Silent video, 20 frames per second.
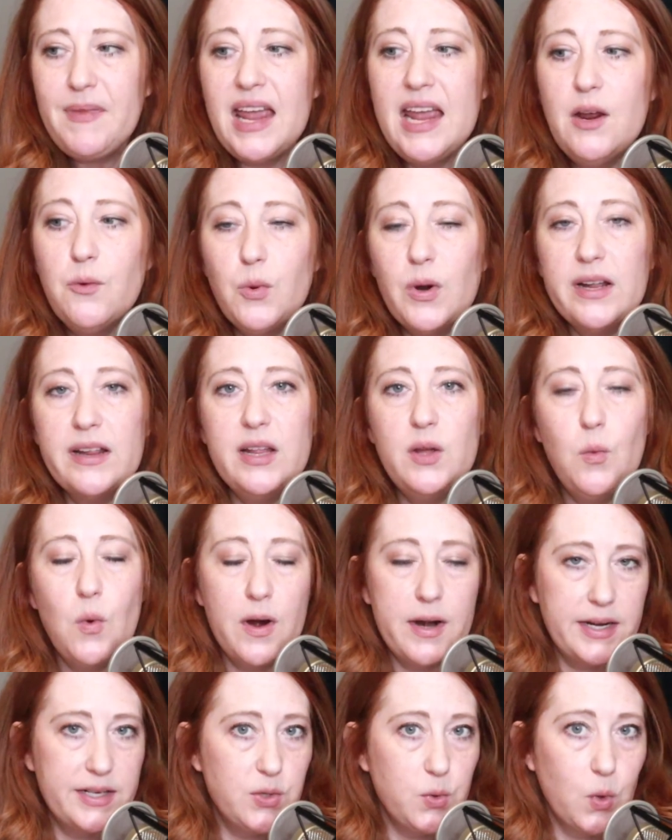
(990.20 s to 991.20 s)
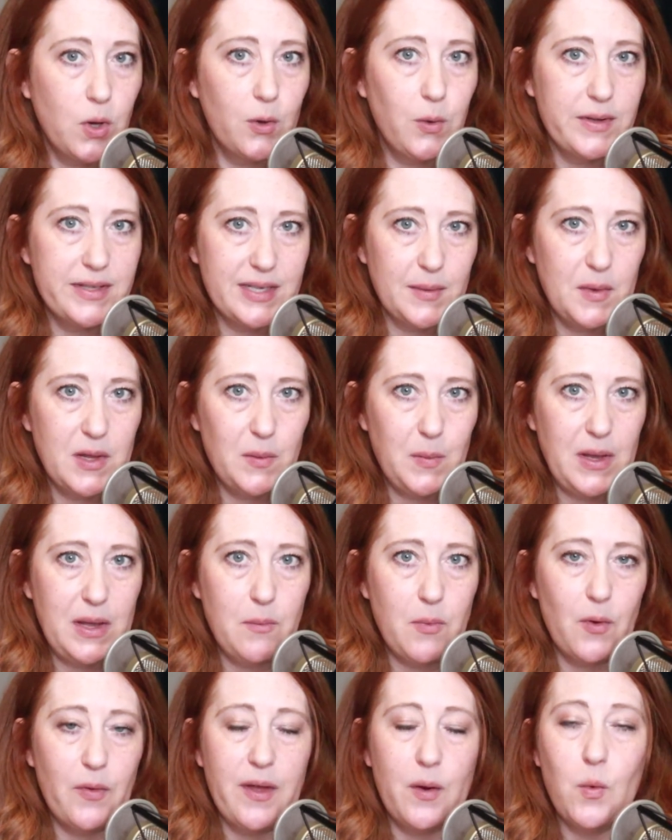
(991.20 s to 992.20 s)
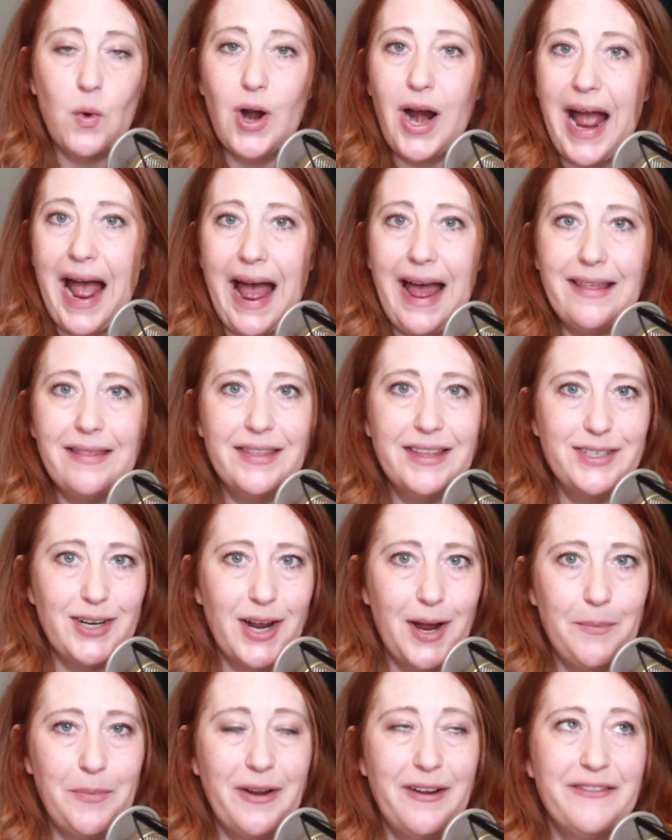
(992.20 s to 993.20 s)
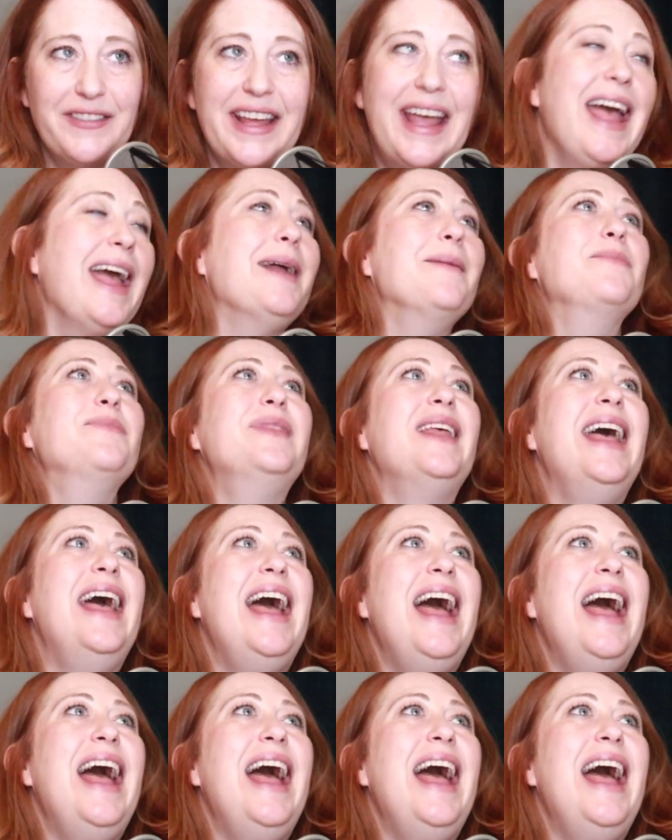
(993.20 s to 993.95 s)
and really wanted to work with some of the people that were at the top of the game.